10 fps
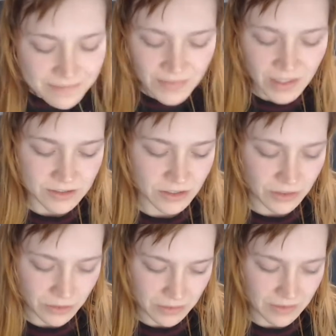
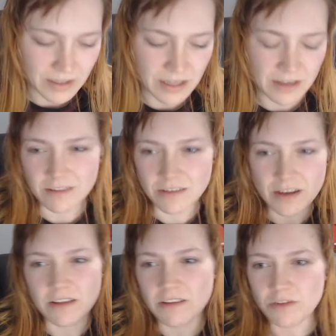So, because I
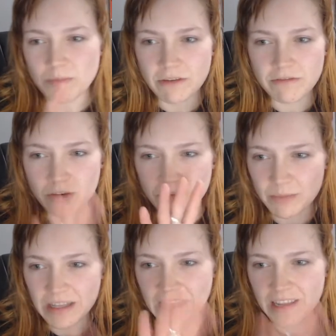can touch my phone and
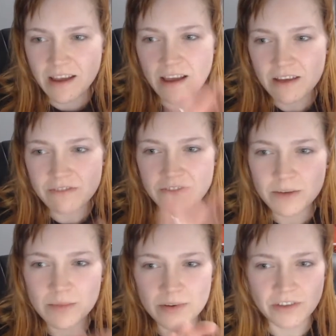be like, ah,
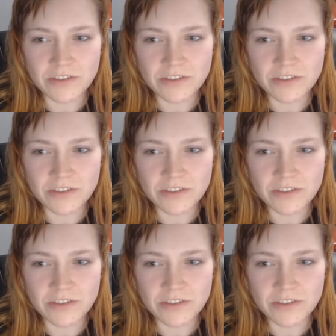fingerprints.